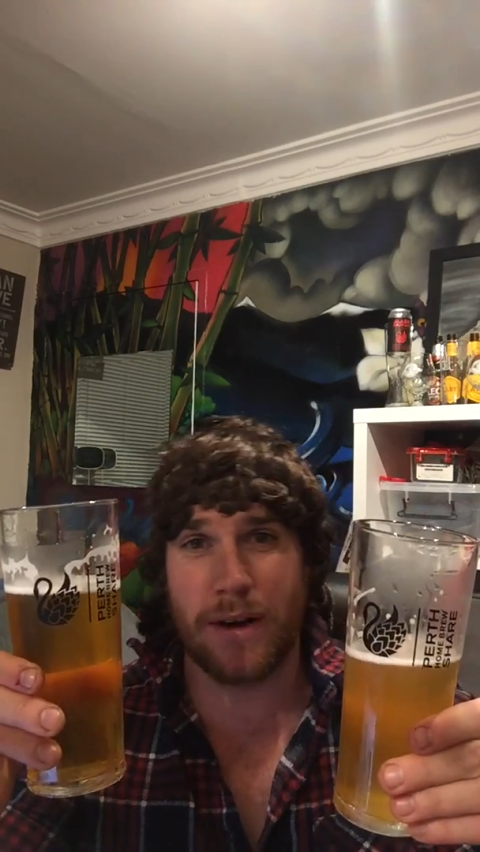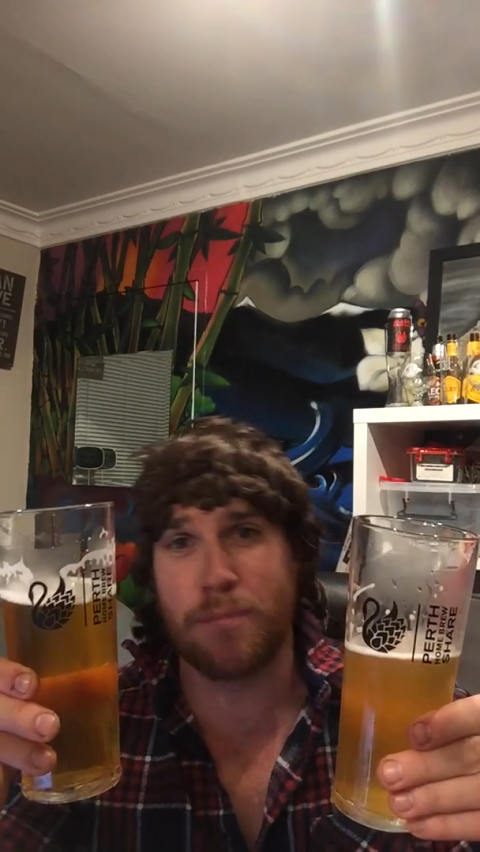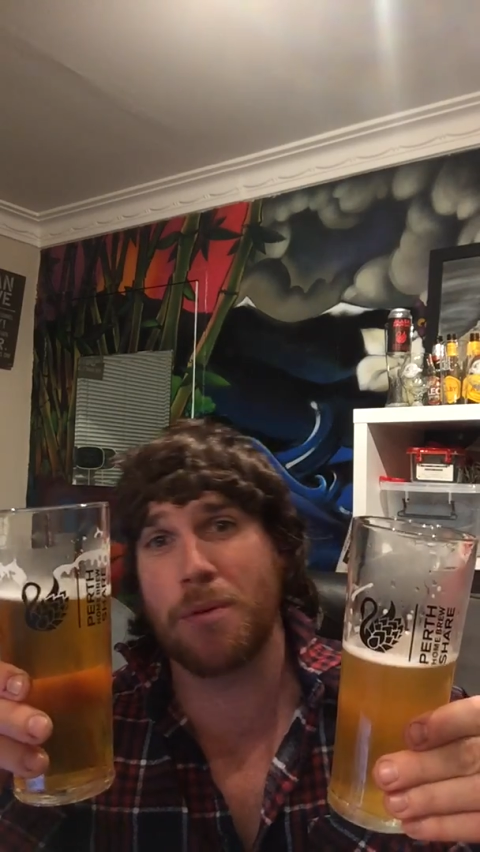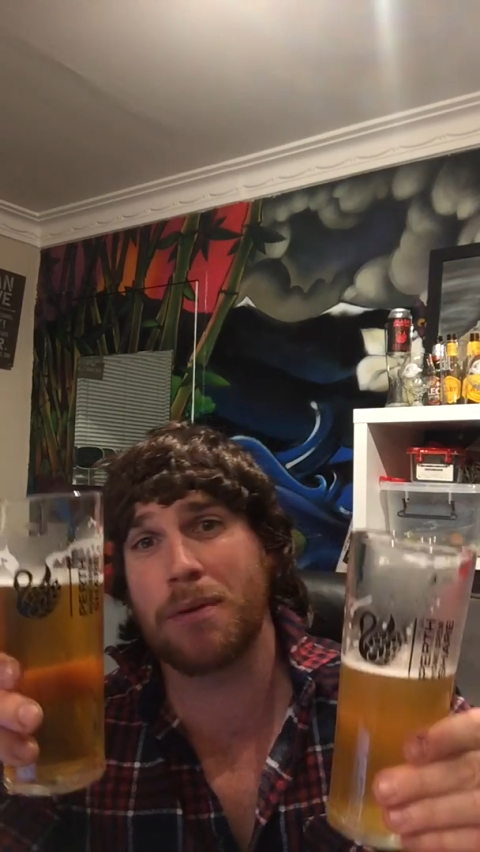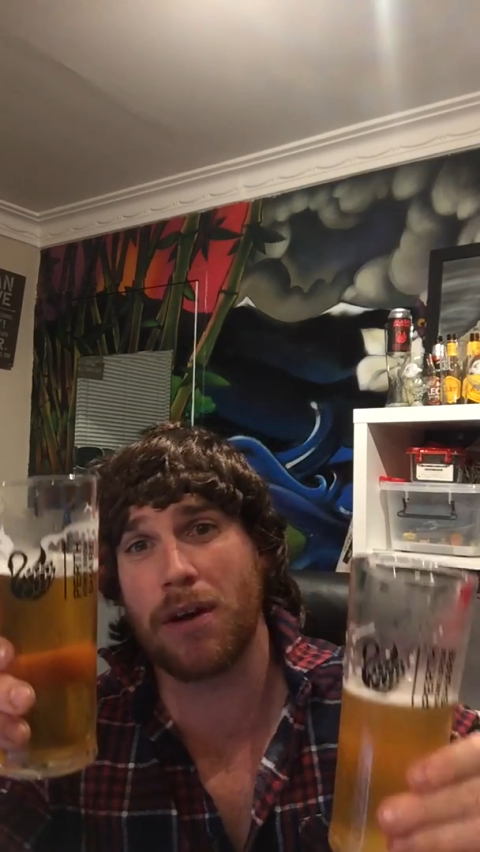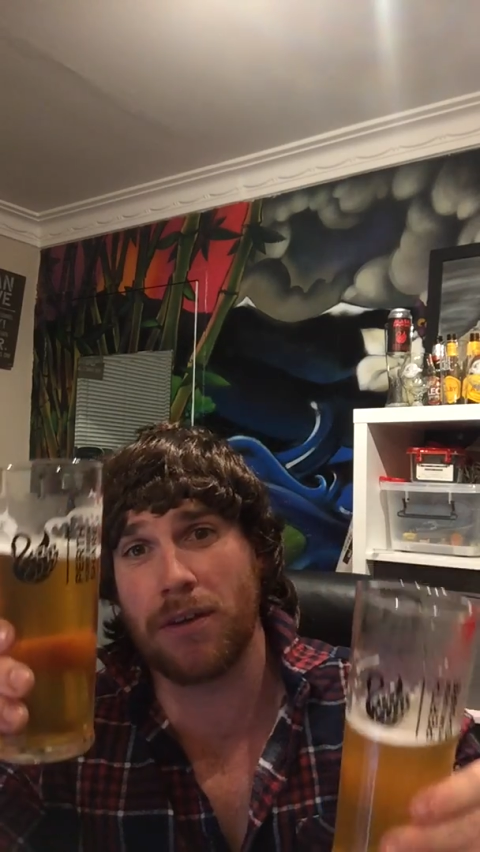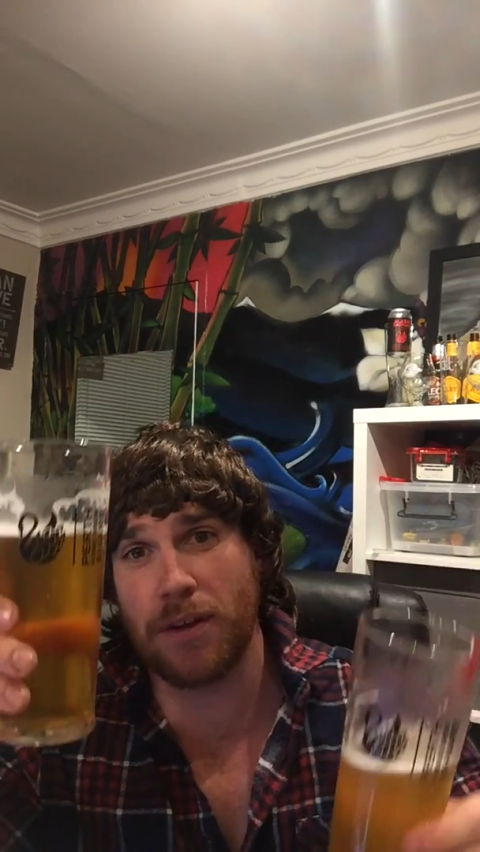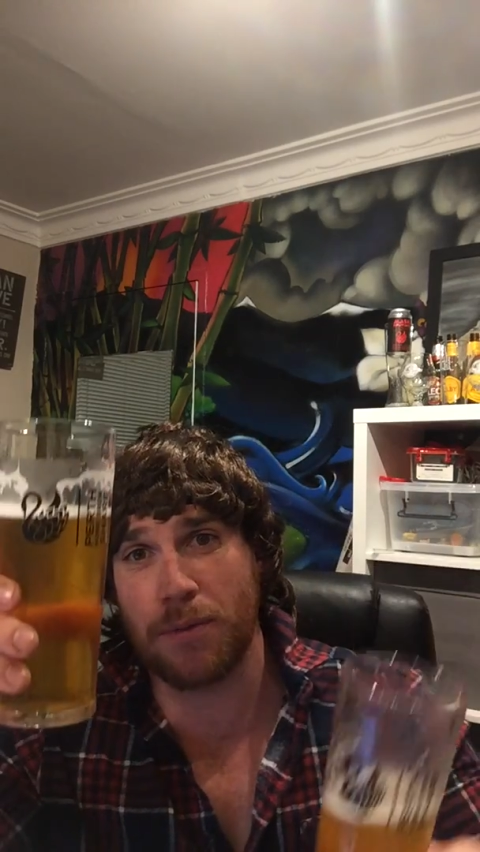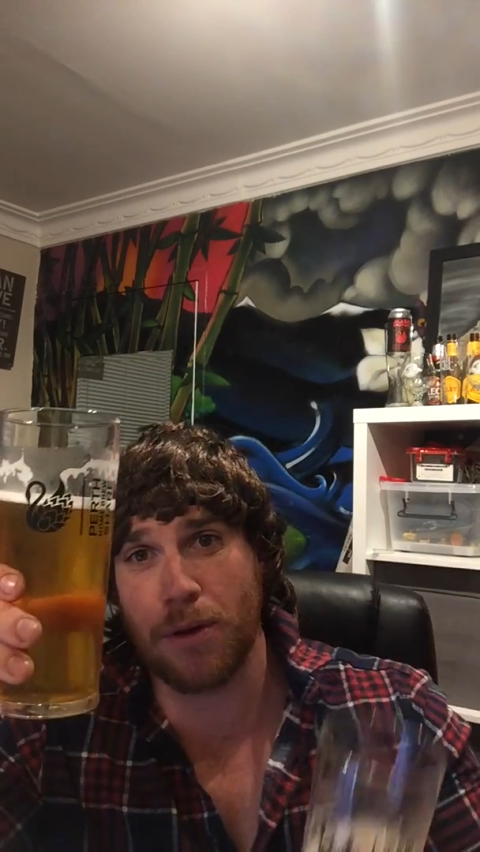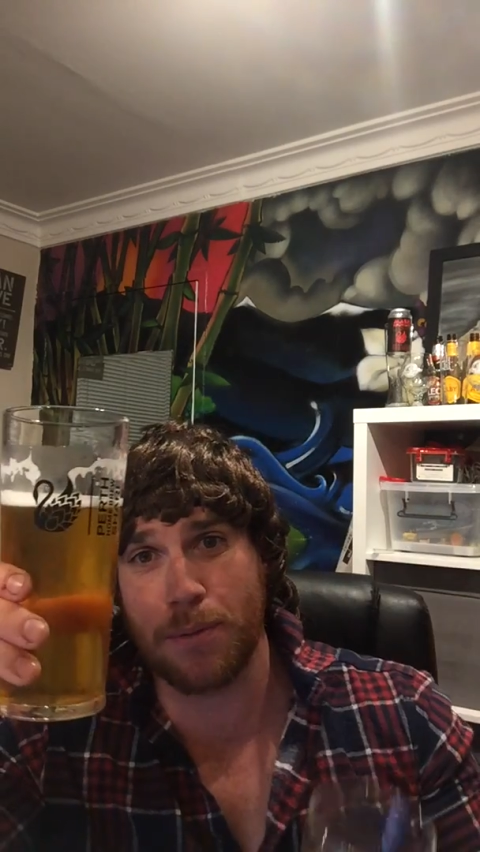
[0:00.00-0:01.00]
I'd probably go to
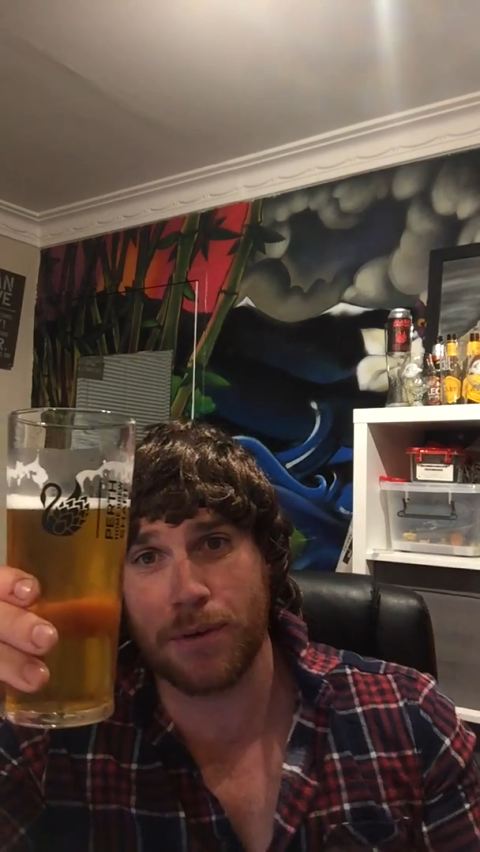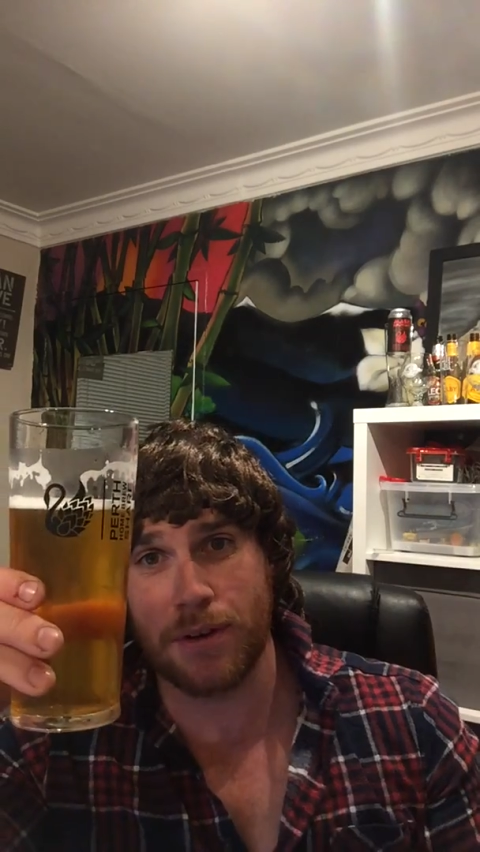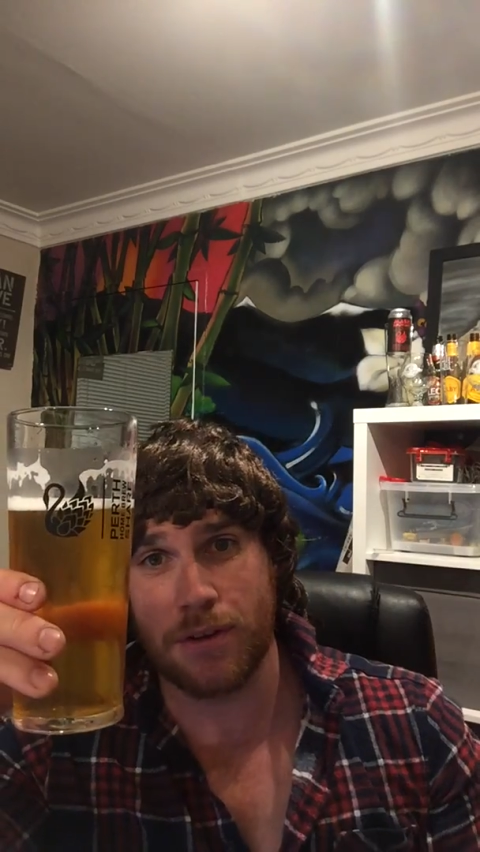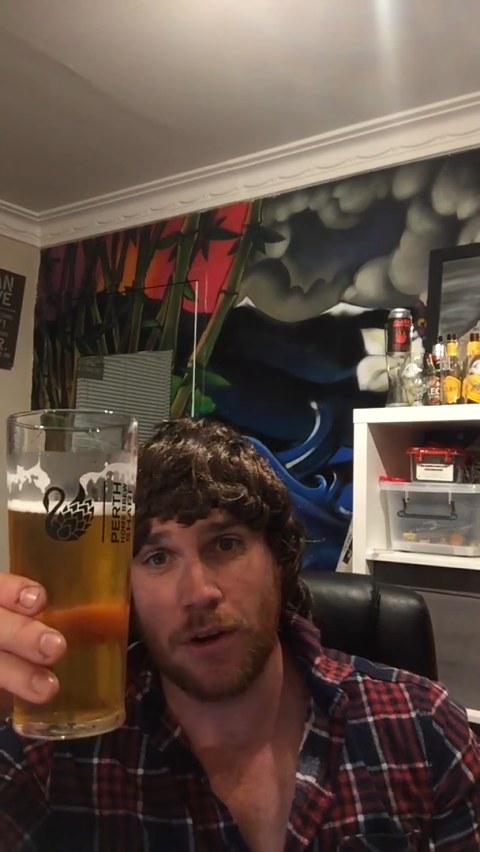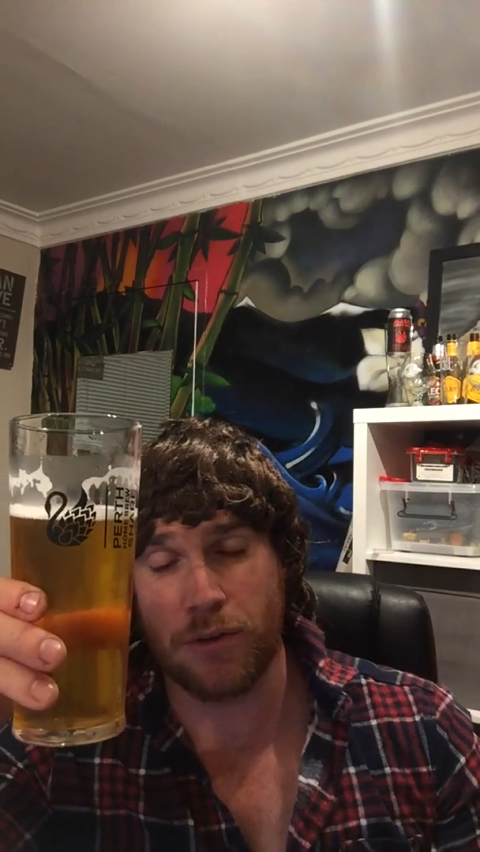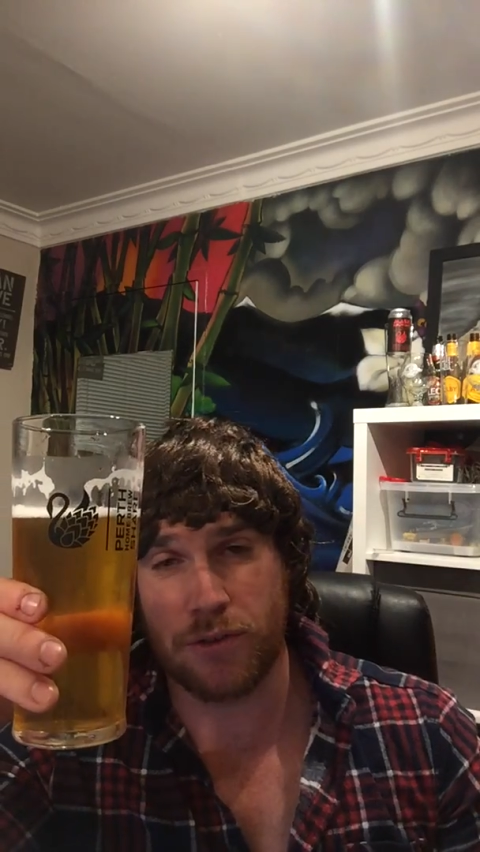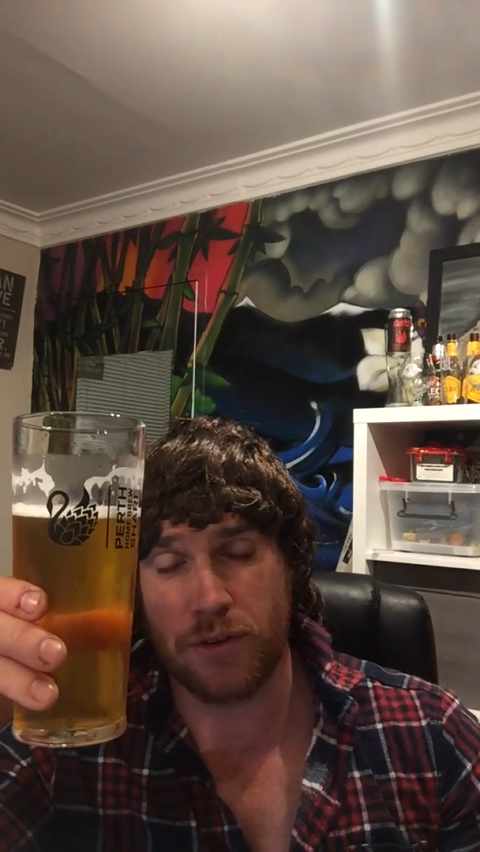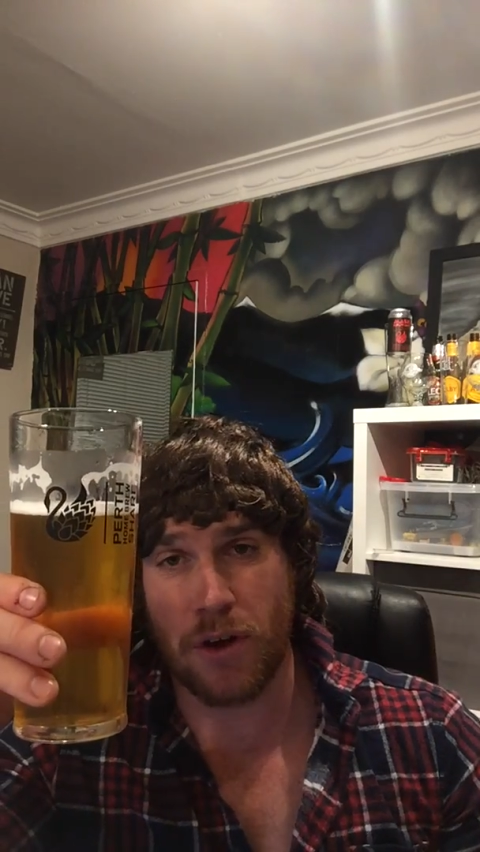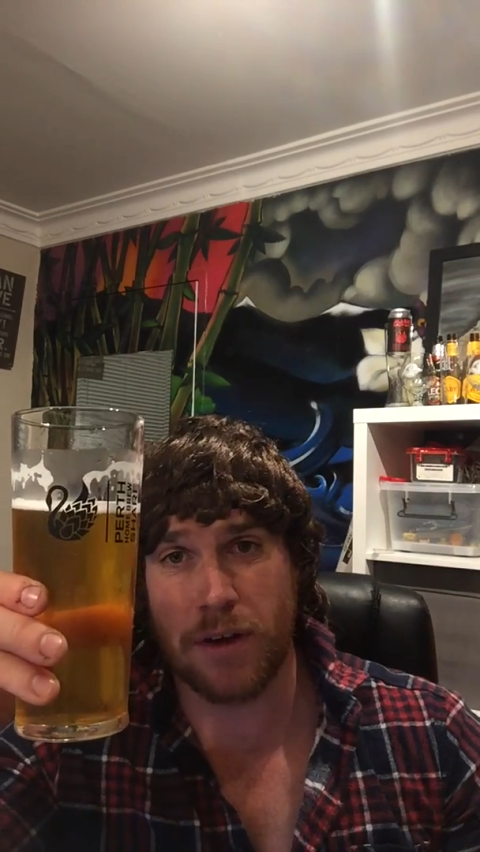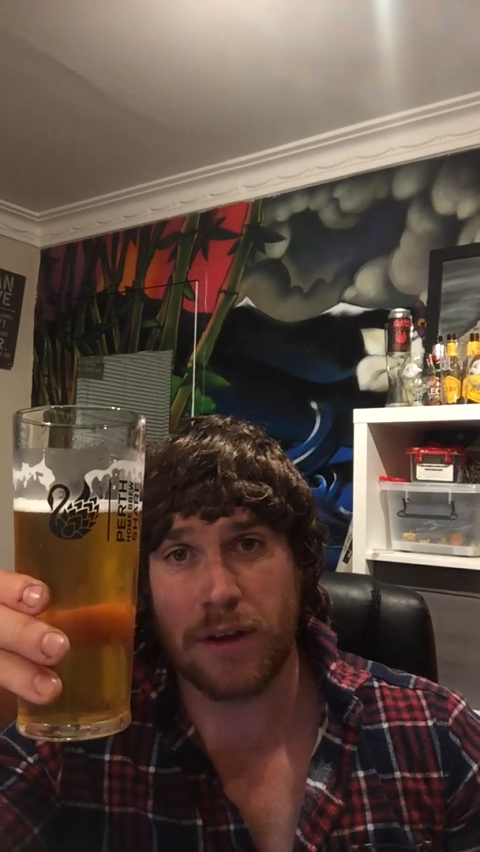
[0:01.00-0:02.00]

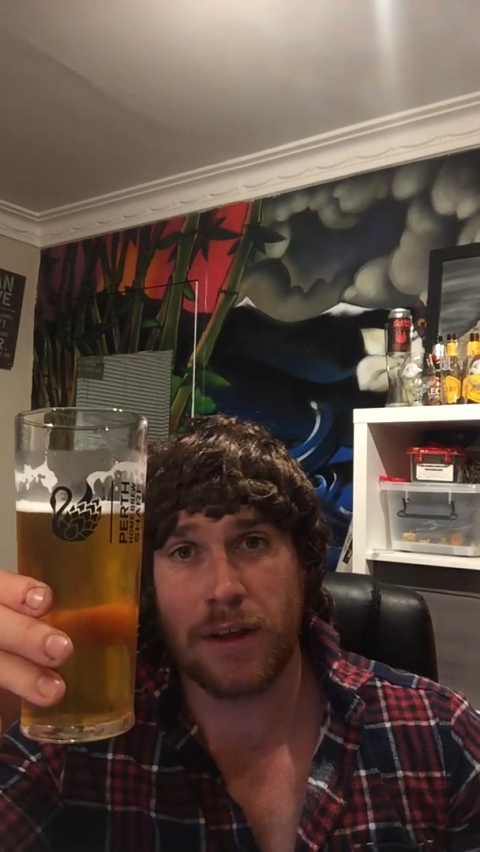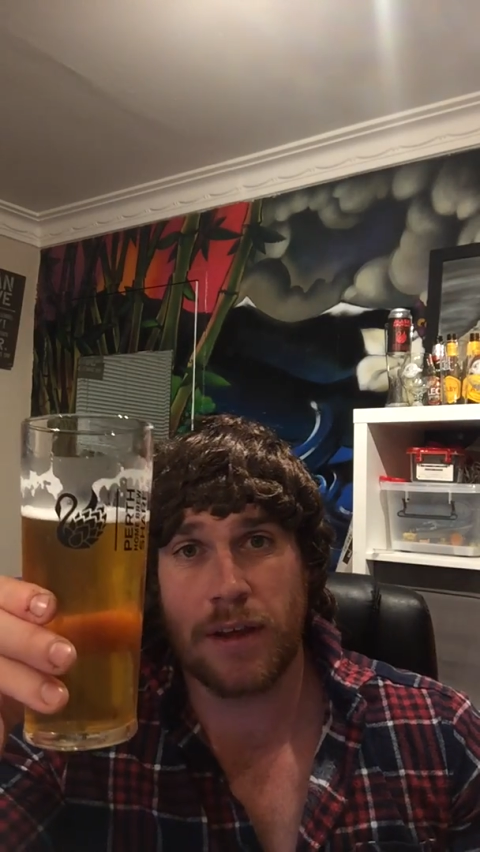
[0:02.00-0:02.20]
WLP029.